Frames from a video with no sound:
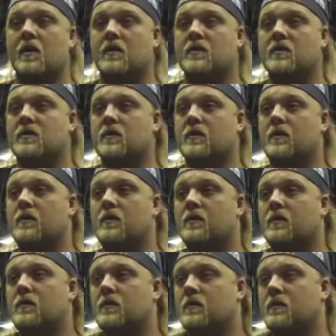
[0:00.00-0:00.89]

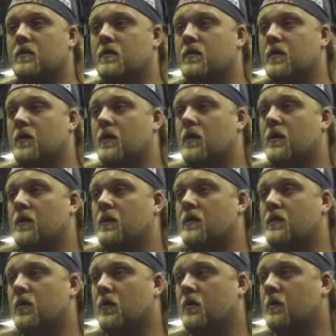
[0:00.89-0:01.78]
So, you know, he
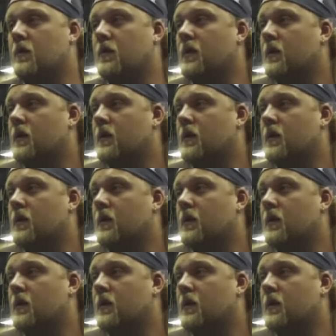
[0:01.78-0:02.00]
told me